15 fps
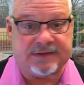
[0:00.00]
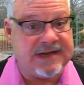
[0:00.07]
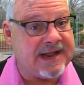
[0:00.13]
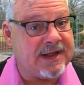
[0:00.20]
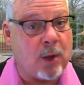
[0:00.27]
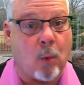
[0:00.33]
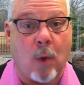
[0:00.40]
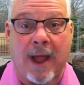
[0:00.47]

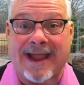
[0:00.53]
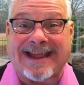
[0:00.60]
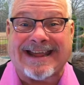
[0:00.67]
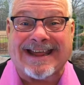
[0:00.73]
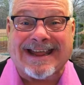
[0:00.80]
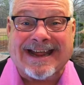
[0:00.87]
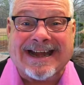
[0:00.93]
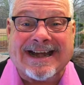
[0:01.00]
take away
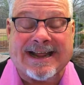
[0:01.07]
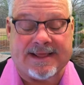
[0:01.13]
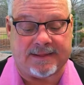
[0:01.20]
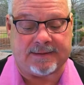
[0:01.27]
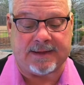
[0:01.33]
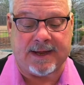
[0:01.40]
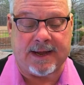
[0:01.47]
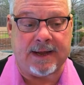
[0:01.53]

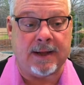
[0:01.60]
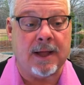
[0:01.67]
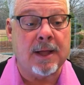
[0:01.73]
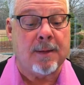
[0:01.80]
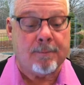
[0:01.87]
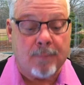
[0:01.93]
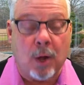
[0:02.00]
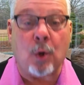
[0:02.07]
anything,
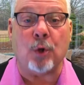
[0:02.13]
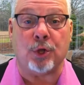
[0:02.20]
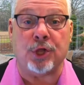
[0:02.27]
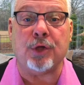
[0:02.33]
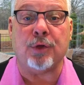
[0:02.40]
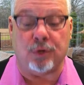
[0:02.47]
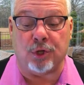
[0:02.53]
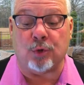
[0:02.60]
but
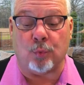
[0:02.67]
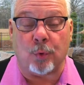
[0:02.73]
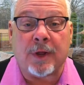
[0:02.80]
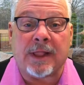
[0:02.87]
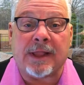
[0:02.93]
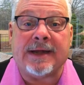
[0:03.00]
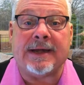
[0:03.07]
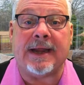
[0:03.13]
you
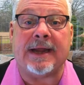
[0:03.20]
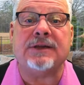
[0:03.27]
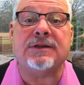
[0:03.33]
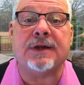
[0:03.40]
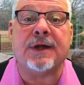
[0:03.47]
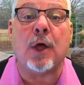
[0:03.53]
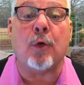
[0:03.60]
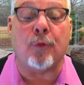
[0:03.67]
really need
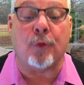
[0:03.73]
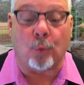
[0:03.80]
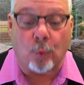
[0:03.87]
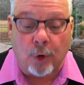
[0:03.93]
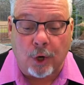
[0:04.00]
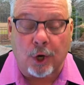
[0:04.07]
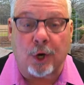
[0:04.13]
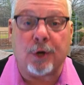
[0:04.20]
to know the
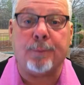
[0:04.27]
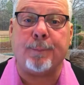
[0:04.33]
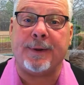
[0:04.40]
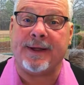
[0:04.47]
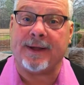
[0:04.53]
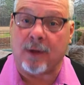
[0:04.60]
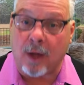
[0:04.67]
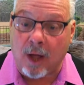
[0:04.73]
word,
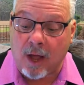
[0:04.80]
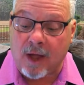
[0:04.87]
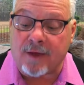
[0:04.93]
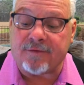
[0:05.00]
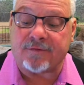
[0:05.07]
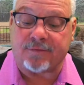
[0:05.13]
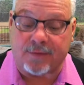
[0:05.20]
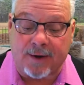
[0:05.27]

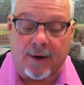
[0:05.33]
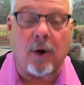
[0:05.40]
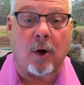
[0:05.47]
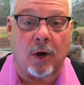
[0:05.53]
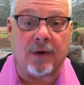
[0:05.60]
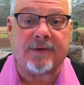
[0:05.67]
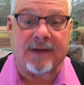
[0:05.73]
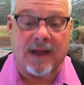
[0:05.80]
because there
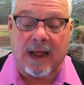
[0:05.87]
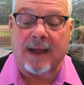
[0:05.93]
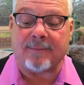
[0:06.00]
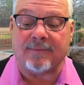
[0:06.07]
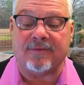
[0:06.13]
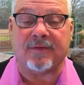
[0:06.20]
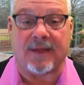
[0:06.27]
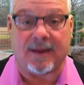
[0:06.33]
are
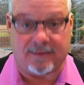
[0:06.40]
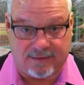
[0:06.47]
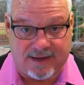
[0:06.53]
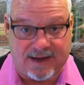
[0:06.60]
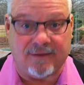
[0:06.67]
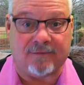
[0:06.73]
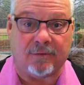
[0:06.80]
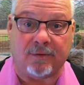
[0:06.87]
times that
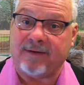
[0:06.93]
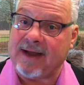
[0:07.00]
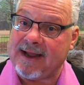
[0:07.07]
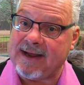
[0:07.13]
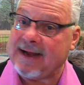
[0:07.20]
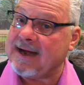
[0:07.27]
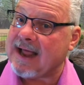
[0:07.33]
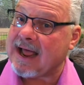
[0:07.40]
things are
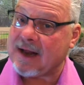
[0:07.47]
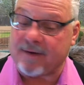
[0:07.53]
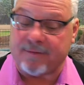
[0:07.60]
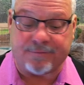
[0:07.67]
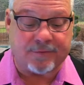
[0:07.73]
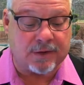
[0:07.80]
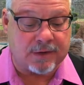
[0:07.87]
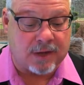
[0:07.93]
taken out
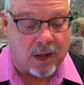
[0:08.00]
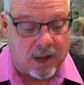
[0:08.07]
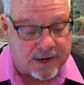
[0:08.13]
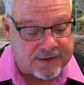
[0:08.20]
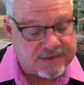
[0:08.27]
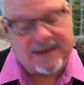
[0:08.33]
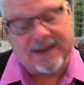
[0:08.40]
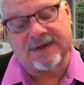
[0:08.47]
of
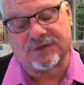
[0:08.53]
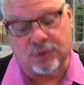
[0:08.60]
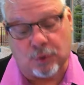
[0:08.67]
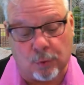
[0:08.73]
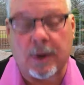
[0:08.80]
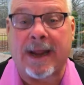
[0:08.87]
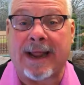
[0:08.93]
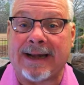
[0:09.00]
context,
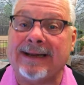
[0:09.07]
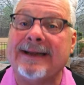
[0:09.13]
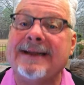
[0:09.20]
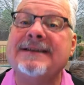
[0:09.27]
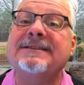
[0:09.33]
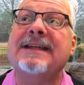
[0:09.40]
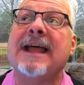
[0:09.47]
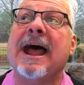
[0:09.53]
or at
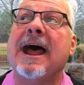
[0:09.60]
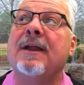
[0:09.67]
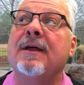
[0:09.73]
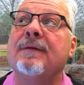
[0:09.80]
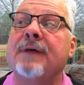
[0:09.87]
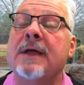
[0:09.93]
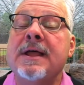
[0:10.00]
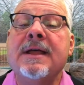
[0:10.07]
least out
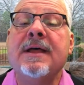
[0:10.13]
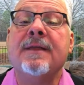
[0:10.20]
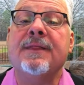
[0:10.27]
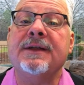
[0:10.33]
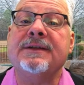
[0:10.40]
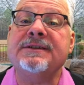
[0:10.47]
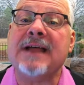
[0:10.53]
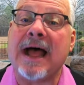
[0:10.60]
of
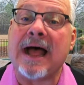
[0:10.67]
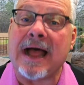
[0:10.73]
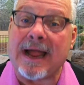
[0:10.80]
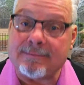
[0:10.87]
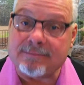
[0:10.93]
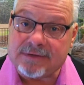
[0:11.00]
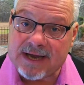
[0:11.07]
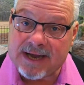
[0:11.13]
the
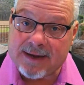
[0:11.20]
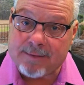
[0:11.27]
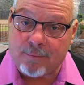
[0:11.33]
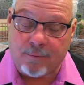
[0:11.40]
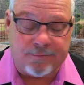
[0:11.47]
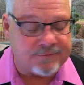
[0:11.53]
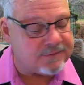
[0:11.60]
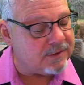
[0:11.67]

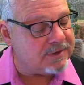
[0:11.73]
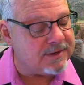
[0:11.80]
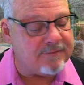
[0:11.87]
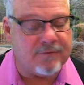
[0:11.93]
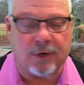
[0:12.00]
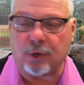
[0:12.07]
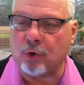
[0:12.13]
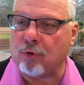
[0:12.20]
timetables. They're
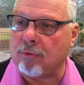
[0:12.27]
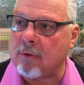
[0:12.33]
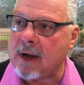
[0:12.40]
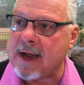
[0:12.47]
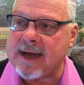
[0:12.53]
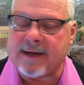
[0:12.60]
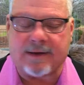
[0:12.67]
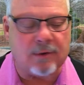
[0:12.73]
given
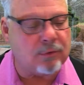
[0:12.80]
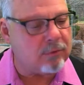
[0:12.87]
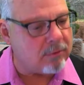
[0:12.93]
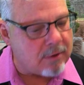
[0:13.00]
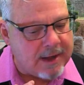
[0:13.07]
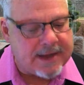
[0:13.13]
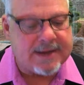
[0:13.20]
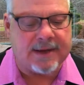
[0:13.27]
great,
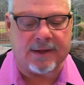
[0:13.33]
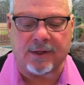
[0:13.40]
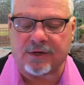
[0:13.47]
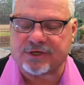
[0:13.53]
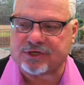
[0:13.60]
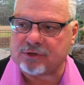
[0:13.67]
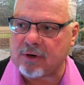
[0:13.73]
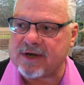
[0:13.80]
great
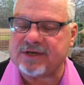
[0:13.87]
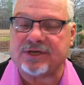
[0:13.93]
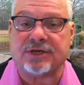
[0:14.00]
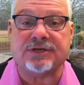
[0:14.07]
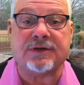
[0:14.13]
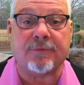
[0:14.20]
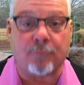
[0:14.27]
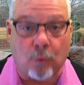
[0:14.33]

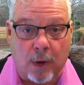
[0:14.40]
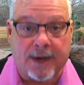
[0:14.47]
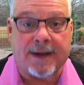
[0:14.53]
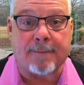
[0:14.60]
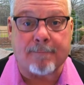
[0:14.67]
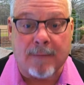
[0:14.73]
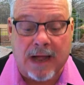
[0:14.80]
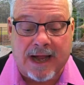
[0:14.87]
illustrations of what
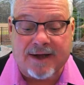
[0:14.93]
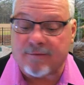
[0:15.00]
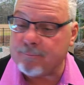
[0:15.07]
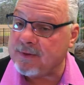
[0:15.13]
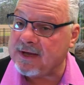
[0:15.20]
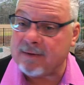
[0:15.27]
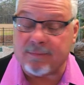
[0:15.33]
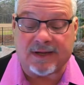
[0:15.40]
it might have
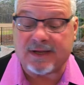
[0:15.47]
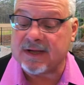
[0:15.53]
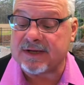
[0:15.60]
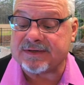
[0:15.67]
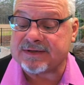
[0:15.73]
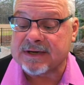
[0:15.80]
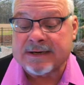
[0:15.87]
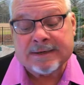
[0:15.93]
been,
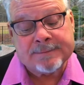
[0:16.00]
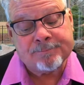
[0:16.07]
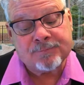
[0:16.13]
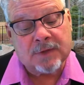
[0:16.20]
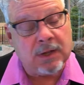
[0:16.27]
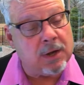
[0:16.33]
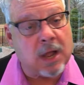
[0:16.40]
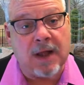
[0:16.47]
because
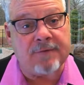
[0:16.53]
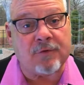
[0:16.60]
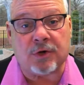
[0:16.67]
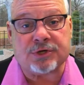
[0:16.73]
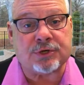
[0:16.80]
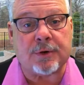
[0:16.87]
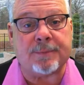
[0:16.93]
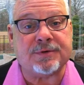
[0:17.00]
a lot of
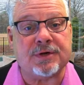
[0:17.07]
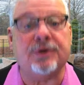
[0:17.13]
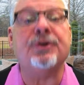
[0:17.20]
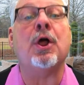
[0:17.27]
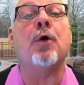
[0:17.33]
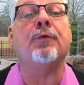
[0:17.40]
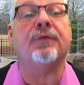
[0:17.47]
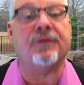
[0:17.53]
our scripture
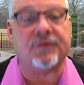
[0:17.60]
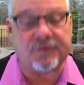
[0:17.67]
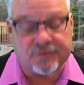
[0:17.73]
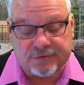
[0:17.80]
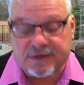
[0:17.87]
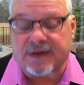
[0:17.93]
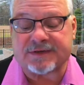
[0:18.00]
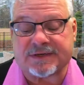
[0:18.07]

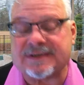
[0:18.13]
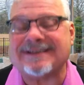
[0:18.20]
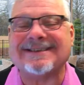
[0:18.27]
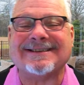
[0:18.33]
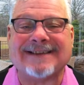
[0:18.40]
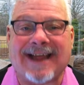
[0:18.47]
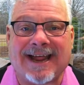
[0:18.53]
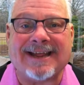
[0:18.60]
doesn't
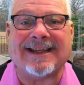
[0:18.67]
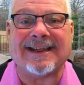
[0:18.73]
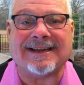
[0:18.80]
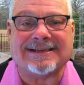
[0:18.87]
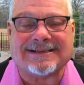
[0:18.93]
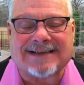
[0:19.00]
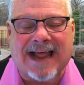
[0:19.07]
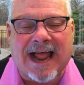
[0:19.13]
say
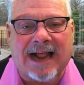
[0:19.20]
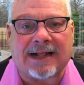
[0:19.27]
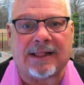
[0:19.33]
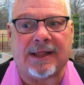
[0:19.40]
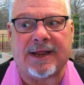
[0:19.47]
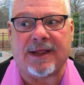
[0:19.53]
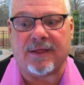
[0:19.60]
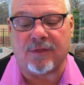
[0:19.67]

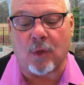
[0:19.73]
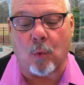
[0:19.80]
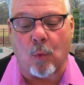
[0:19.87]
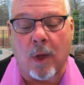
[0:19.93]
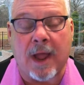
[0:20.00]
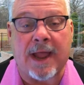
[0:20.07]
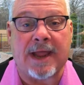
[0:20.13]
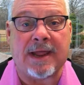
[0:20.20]
exactly the
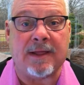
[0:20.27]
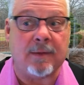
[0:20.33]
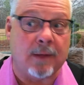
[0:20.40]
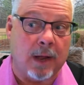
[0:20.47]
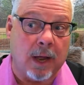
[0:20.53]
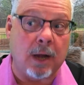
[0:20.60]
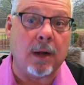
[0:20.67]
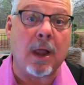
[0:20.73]
way
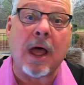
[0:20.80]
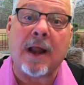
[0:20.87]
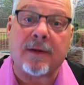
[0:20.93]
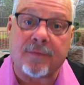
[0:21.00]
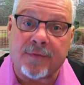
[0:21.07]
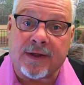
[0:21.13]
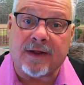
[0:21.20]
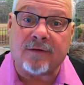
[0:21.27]
a lot
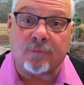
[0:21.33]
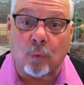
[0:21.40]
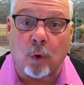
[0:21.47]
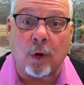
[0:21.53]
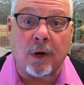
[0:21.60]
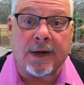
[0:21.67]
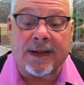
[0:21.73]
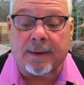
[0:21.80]
of things
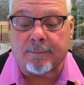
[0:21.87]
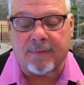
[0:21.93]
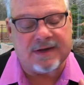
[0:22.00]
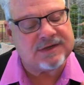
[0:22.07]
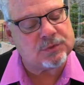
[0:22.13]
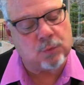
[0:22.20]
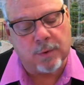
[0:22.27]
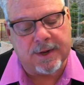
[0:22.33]
were in
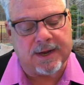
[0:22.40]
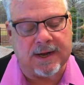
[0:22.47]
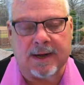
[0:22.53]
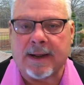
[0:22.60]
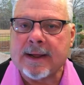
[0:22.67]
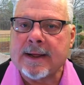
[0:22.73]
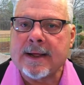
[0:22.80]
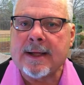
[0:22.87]

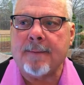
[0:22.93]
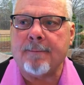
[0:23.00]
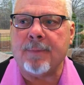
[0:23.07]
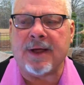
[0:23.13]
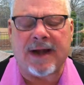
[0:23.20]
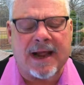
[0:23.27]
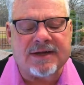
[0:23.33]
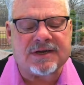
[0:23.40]
between.
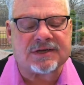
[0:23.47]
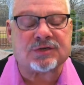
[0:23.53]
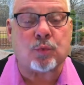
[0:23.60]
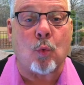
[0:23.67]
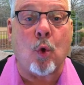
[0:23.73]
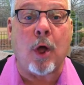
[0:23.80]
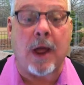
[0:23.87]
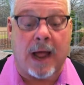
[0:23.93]
But I just
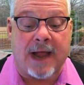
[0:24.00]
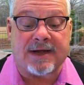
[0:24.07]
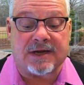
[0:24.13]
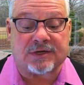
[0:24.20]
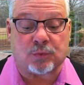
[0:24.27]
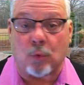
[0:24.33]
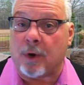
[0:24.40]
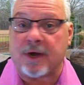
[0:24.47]
want
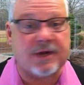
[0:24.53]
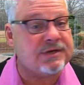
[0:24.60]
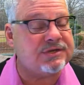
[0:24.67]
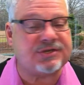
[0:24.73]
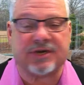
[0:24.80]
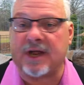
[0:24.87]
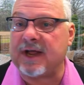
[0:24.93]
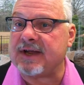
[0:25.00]

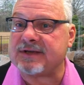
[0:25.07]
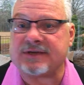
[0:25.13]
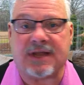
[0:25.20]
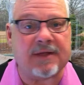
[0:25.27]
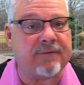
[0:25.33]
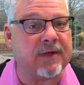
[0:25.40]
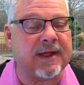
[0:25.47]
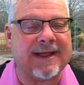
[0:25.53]
to
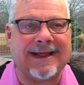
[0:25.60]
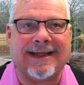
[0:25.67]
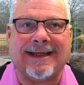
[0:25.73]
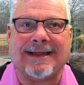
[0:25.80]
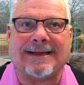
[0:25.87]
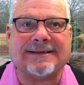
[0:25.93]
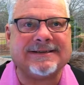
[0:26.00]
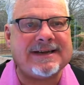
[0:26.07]
give an
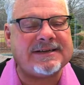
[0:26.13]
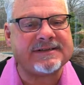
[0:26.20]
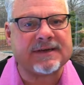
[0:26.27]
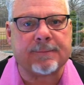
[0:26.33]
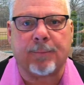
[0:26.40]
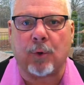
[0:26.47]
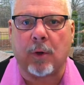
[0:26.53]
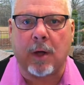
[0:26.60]
easy,
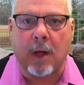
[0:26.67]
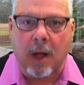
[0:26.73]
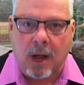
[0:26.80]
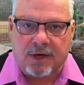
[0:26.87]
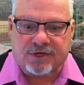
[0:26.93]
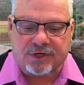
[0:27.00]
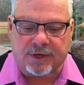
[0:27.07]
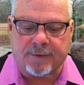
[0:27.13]
simple
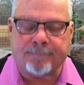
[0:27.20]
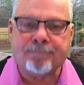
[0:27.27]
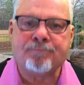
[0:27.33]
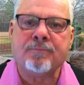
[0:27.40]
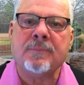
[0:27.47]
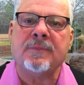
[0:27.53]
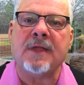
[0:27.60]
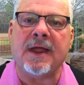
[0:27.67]
caution
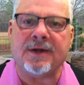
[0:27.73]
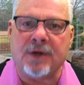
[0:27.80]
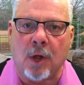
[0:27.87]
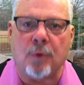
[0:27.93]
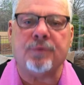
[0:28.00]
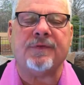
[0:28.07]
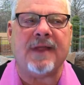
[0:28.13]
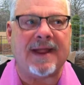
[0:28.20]
that
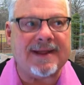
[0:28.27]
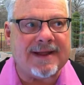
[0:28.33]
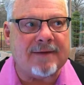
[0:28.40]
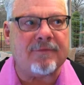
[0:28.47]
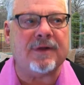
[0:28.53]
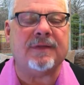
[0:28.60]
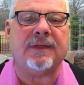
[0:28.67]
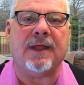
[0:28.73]
don't take
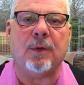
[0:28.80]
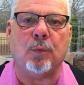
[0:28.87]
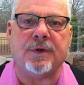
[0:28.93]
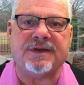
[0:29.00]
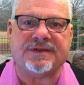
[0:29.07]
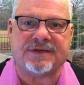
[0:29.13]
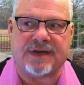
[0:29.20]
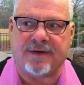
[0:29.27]
everything
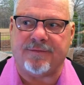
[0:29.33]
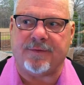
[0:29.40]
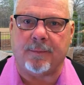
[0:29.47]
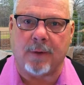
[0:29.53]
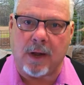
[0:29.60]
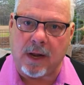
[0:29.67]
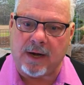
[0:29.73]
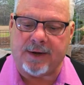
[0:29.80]
we see
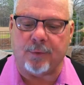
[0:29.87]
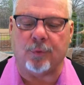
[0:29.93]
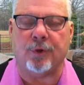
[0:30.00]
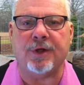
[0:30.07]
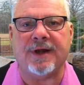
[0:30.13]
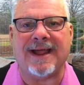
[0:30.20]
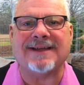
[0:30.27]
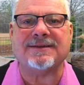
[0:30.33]
from
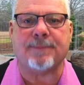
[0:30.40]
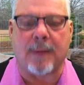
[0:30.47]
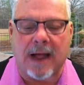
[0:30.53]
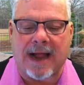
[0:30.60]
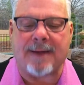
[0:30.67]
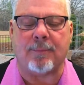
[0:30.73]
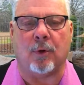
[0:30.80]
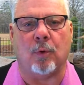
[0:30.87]
Hollywood as
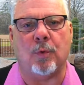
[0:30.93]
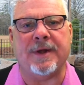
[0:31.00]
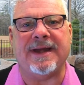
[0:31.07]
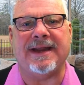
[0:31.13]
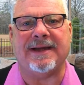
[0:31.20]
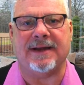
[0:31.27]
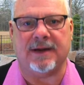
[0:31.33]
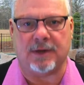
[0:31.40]
Bible. We
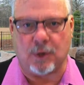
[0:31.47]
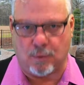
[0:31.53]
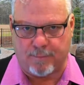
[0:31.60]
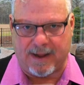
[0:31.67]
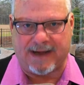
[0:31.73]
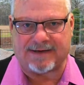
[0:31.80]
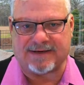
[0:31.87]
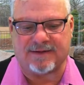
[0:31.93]
need to go
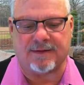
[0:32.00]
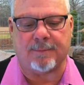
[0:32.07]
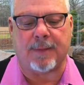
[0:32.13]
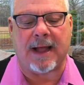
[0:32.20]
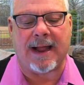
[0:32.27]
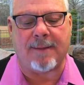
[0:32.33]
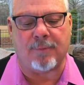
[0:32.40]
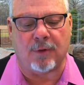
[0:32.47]
back to the
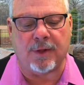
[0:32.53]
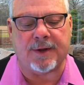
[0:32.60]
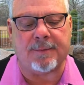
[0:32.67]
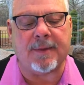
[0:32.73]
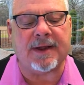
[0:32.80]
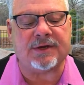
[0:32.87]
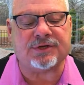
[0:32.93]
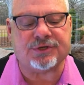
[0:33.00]
Bible
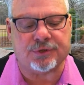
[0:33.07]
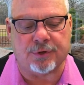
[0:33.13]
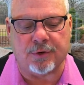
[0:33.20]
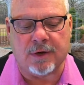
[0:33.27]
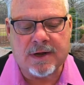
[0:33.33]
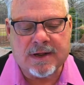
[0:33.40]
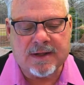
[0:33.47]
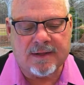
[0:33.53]
and make
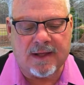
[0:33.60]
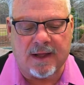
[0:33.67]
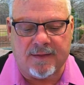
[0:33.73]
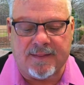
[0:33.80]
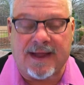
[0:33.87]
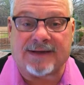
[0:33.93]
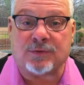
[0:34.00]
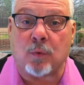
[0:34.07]
sure
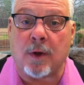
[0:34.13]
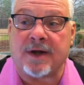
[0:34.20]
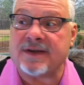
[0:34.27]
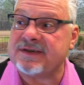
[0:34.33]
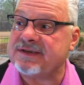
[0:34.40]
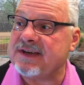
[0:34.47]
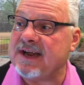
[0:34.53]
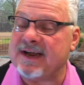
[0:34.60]
that's what
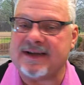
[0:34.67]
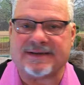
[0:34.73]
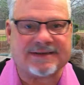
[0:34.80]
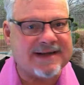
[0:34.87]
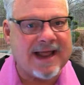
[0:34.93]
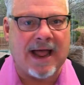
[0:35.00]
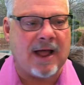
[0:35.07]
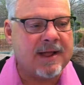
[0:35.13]
it
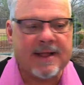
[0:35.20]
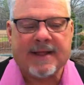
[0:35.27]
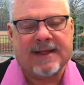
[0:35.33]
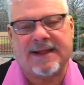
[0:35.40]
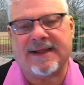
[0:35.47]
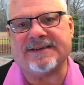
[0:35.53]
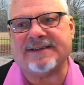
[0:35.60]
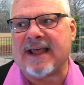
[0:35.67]
says. Now,
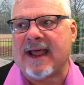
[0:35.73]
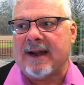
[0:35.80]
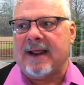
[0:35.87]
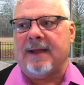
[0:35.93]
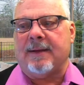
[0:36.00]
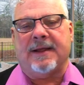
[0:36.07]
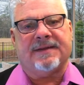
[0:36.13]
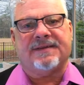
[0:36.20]
is that
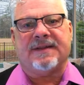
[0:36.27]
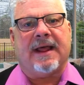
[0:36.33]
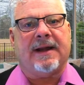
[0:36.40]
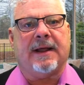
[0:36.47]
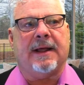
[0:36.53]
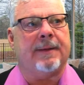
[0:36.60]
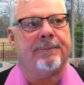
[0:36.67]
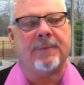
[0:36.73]

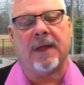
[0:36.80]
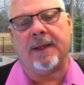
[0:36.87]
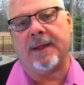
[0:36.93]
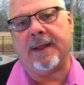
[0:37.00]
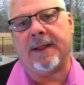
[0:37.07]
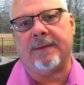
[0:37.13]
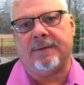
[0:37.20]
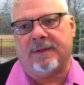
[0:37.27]

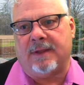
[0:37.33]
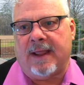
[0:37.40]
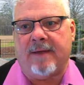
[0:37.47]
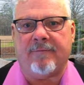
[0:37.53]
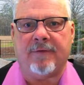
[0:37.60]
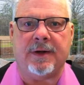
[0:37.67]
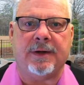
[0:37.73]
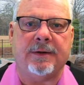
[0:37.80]
a
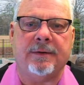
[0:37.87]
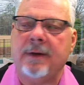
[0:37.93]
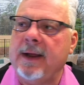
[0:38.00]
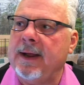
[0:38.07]
heaven